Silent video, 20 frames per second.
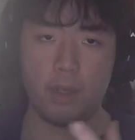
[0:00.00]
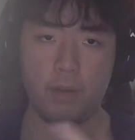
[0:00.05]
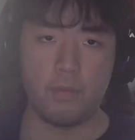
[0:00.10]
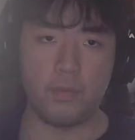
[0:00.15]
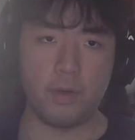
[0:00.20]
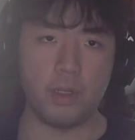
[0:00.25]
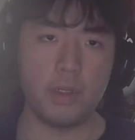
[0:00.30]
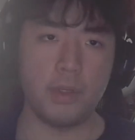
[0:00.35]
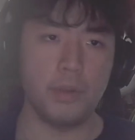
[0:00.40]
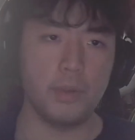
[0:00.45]

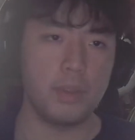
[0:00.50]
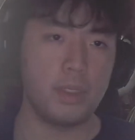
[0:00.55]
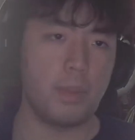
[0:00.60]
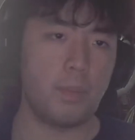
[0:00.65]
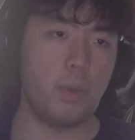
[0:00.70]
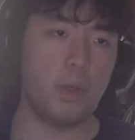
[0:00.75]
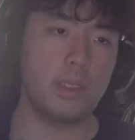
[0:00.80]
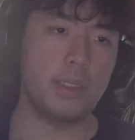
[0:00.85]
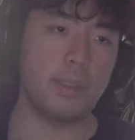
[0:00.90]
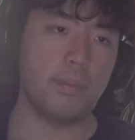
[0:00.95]
funnels I
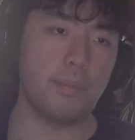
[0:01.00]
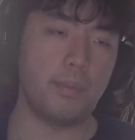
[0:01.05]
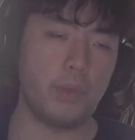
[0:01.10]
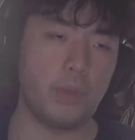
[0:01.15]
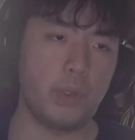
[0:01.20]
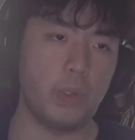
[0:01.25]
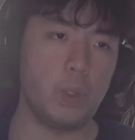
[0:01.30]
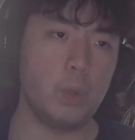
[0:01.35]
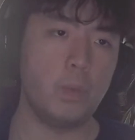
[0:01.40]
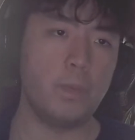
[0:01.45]
put them
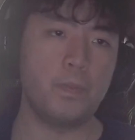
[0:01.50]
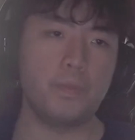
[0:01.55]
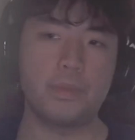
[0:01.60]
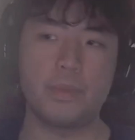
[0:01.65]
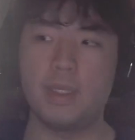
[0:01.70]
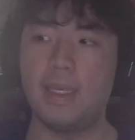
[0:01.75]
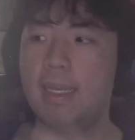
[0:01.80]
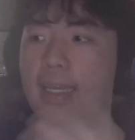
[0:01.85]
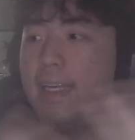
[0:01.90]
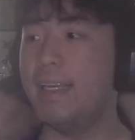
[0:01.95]
through
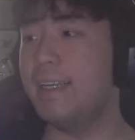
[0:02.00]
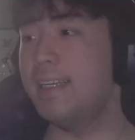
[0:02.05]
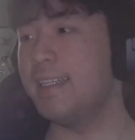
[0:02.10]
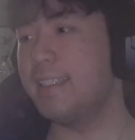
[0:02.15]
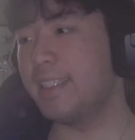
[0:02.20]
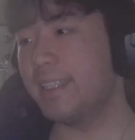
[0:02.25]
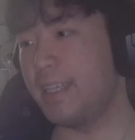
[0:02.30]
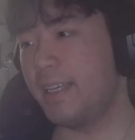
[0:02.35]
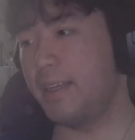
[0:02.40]
is